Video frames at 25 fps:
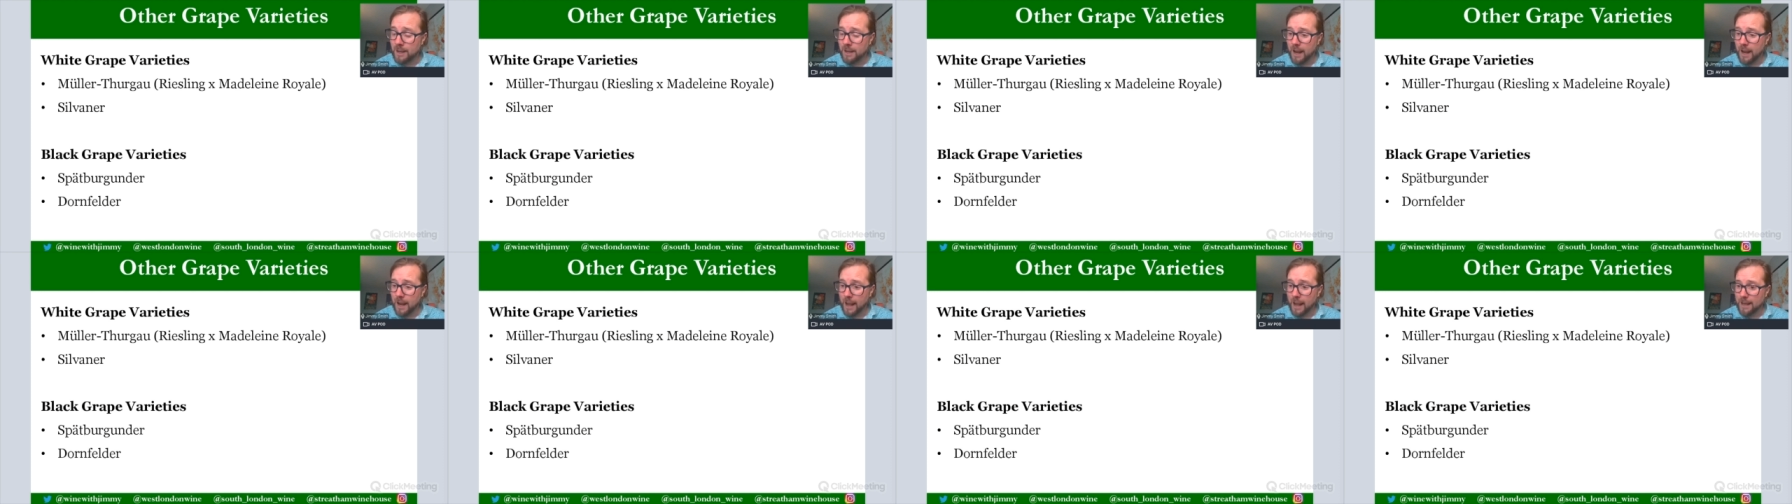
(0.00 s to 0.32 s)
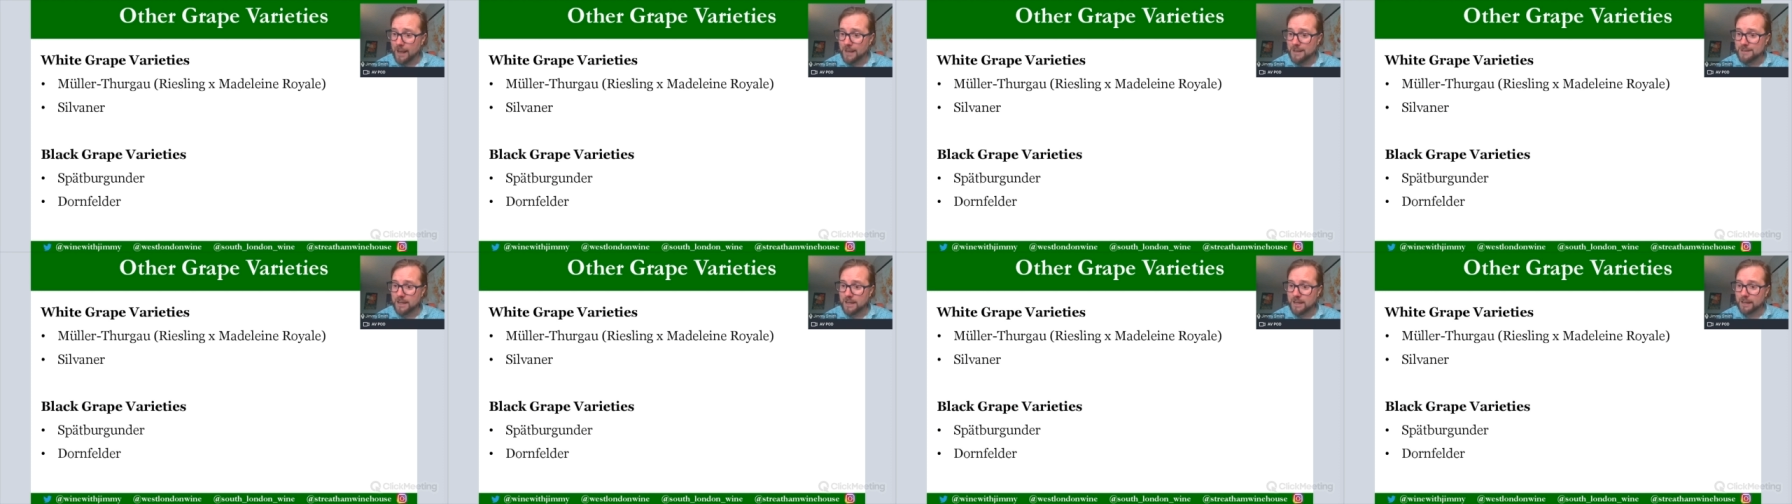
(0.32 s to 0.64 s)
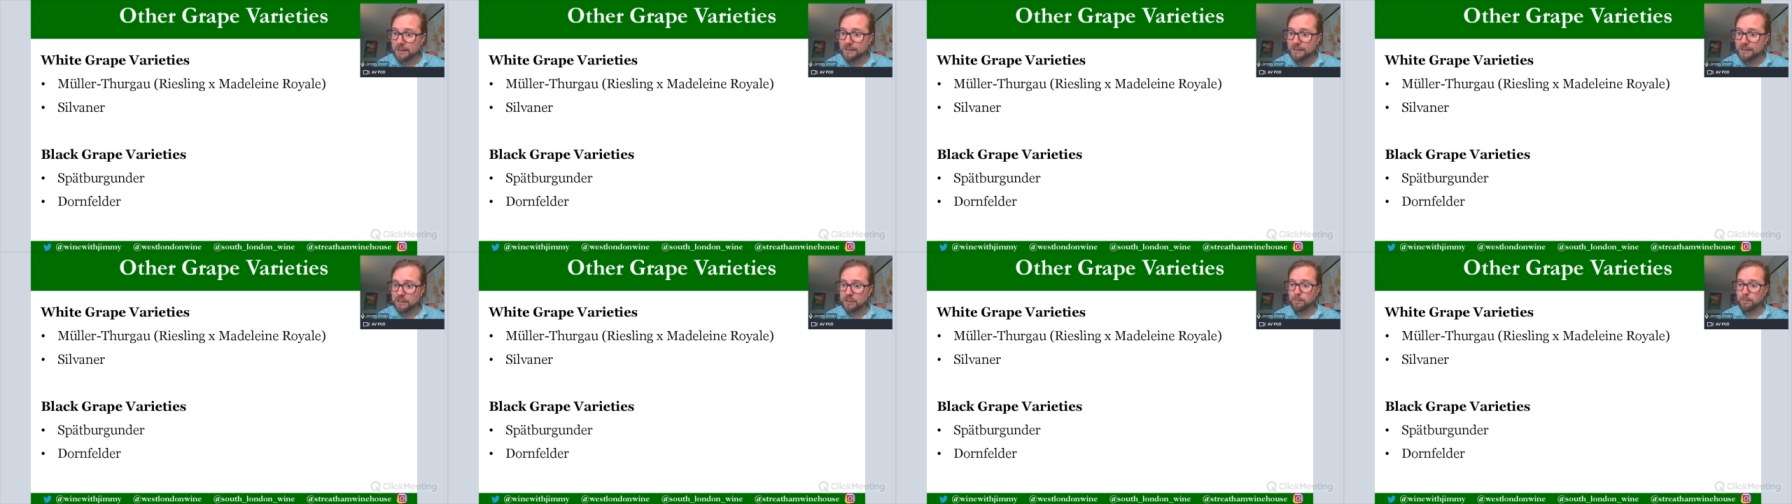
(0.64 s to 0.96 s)
has a
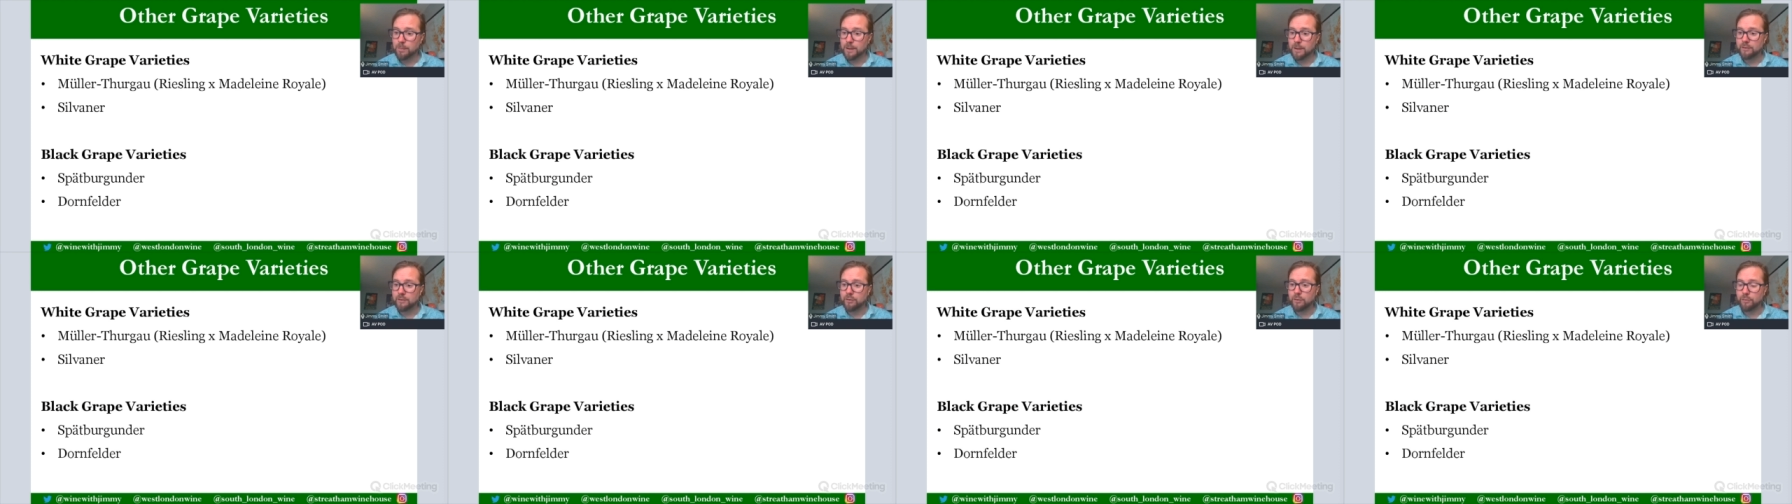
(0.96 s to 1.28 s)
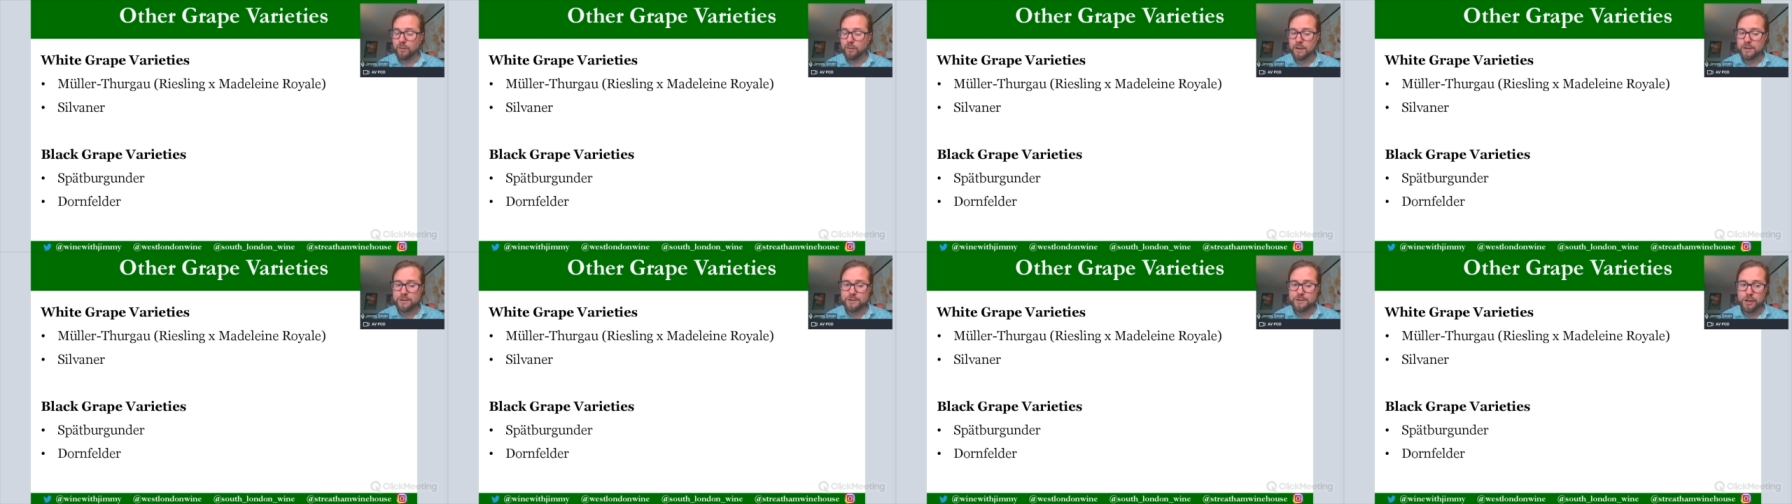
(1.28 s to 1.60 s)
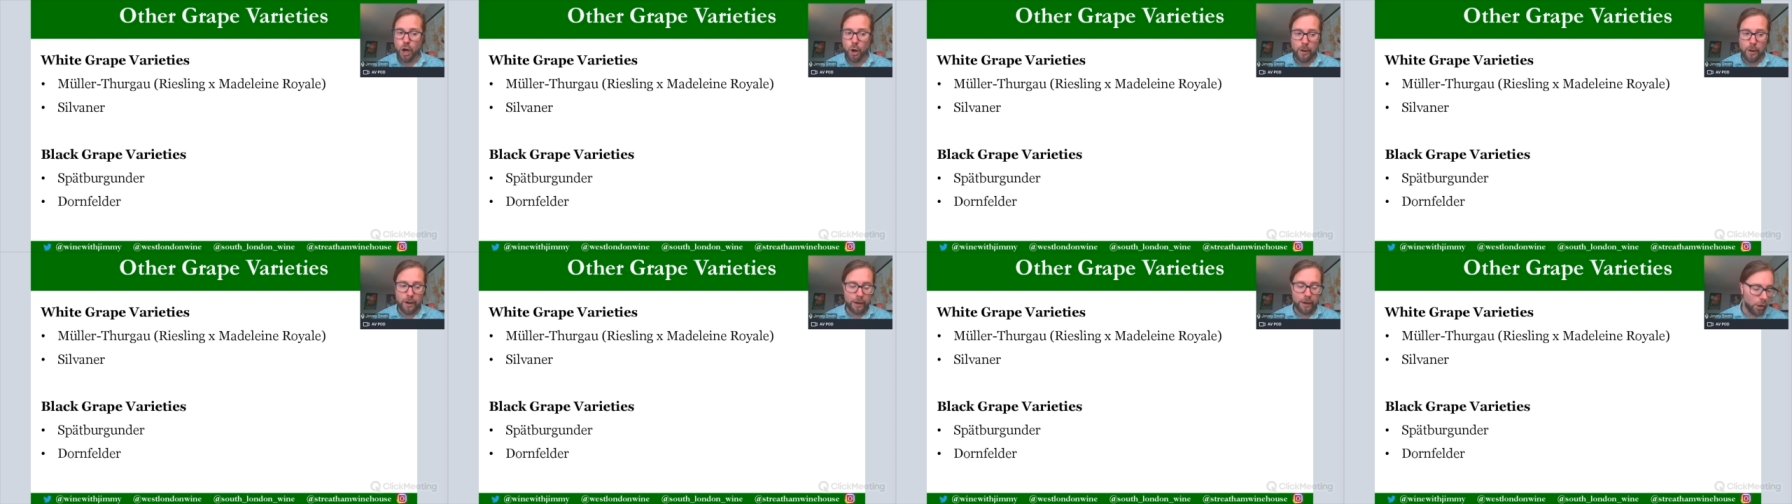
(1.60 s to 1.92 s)
little bit of this
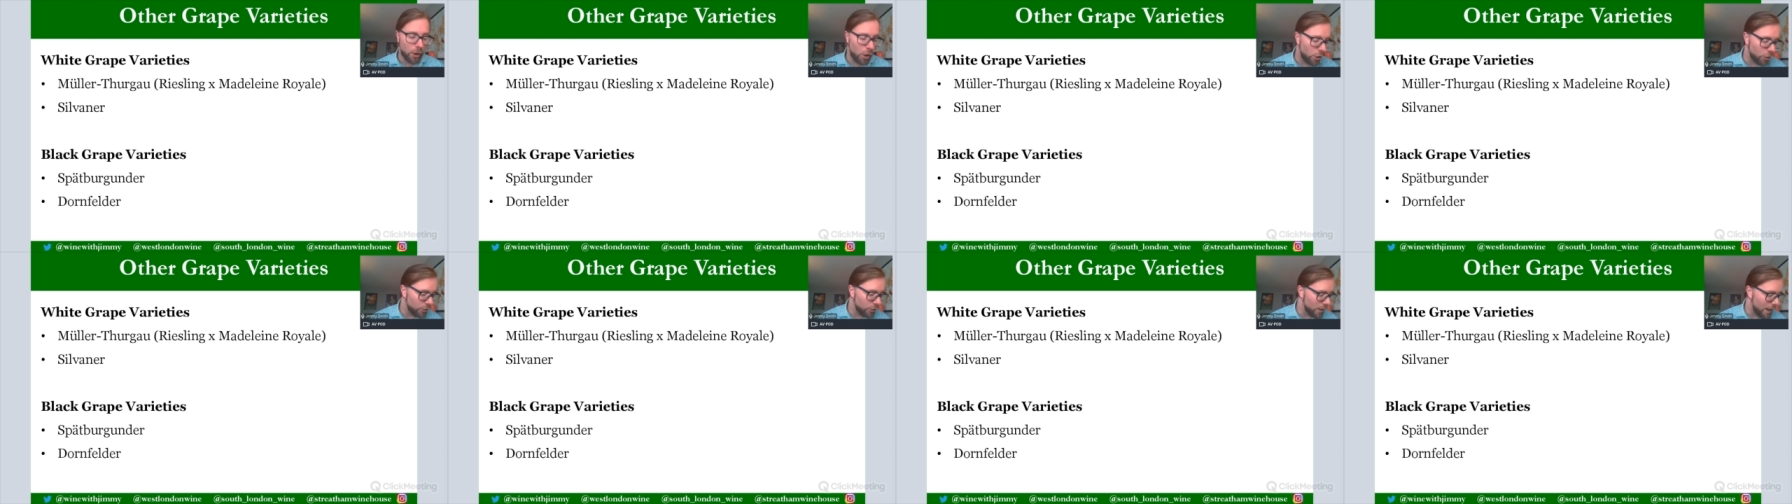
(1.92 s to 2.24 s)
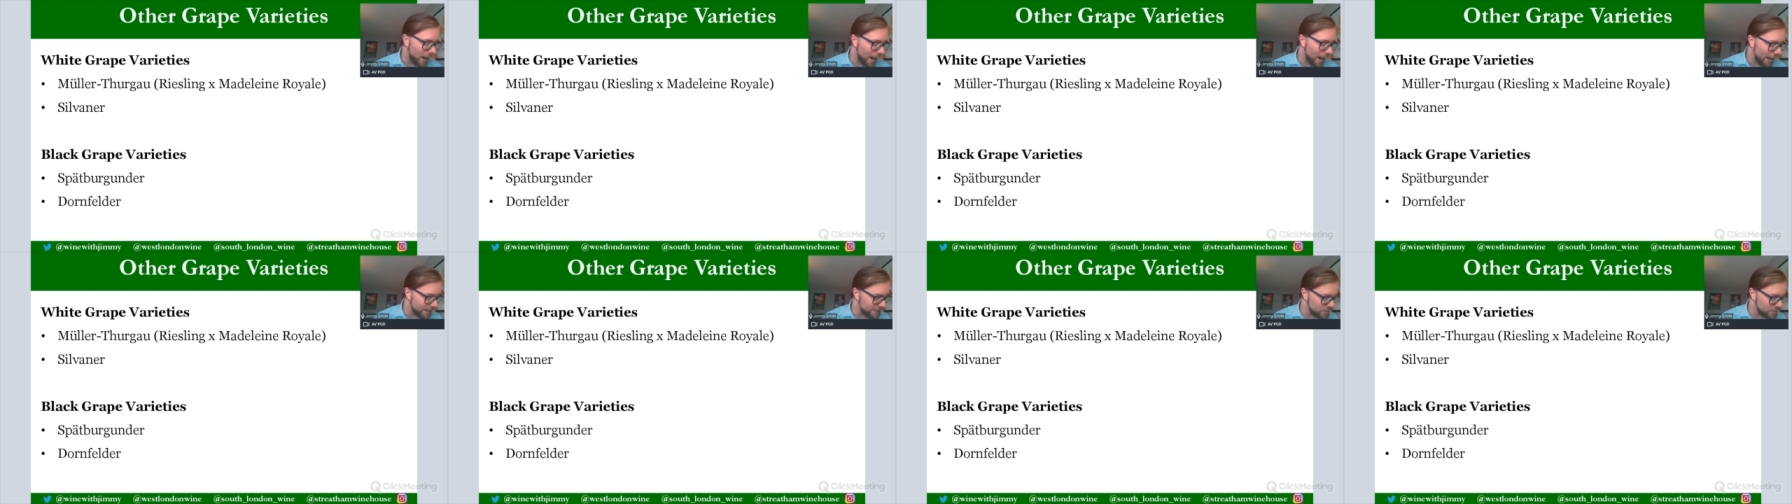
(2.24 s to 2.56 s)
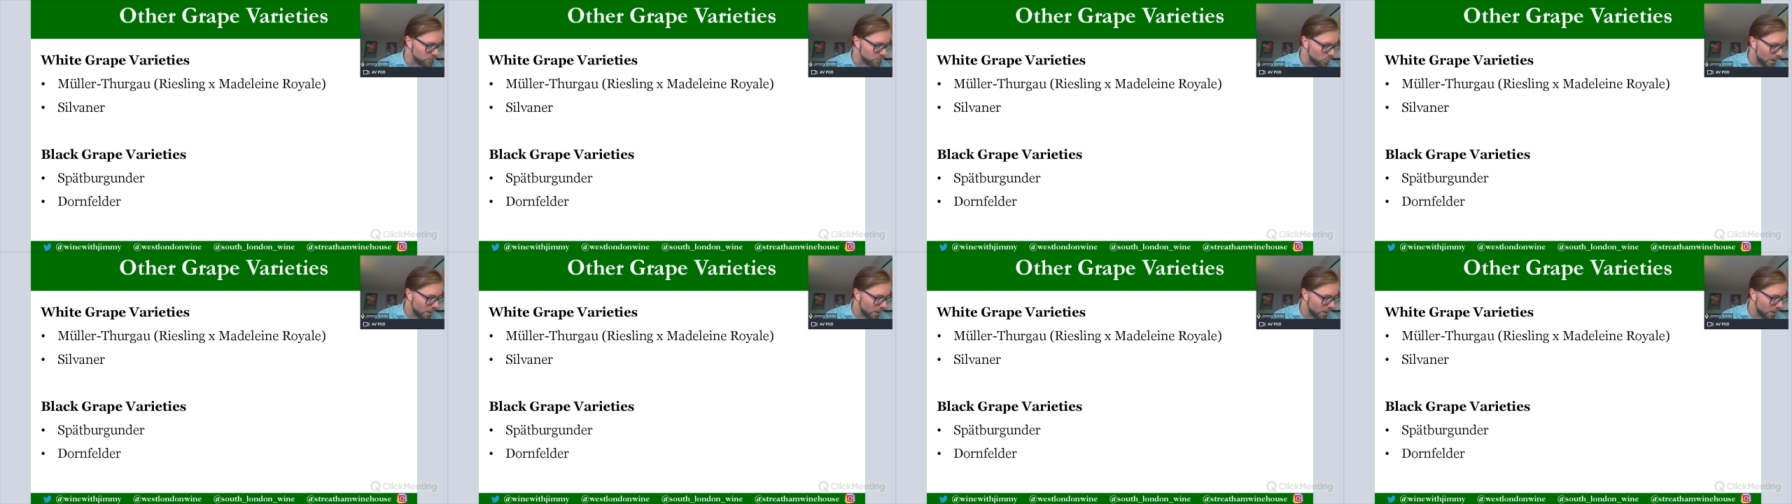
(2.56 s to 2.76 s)
going on as